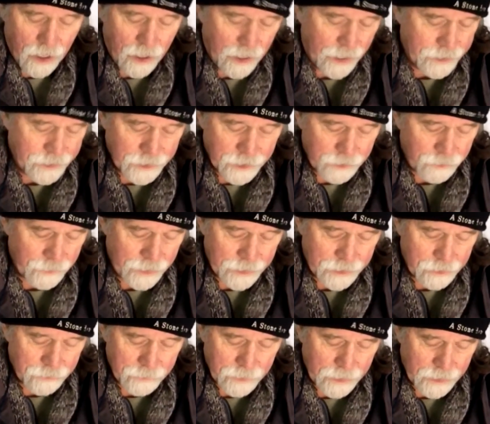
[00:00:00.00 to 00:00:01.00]
I just
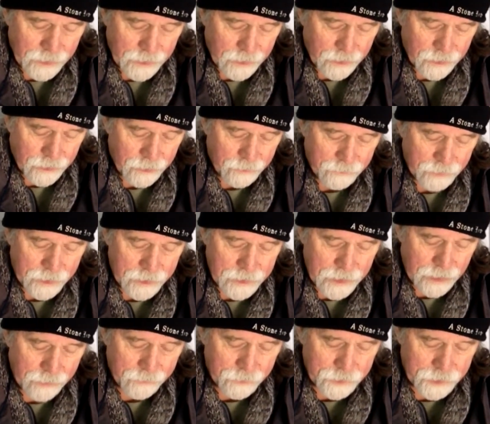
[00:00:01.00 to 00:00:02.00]
went to my
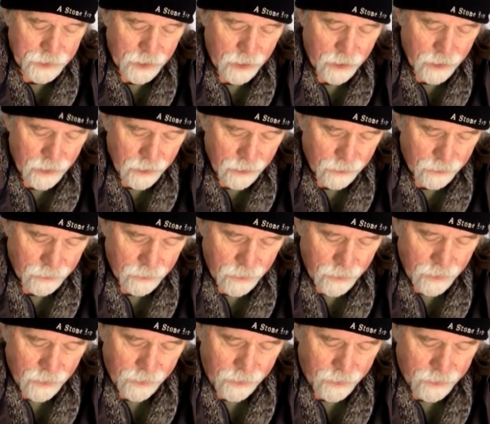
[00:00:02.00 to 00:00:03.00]
table saw,
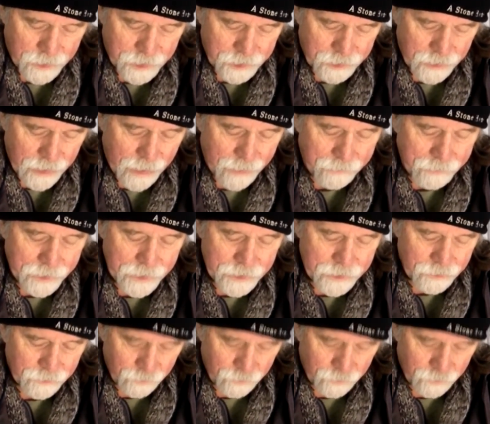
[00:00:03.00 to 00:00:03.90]
got a scrap piece of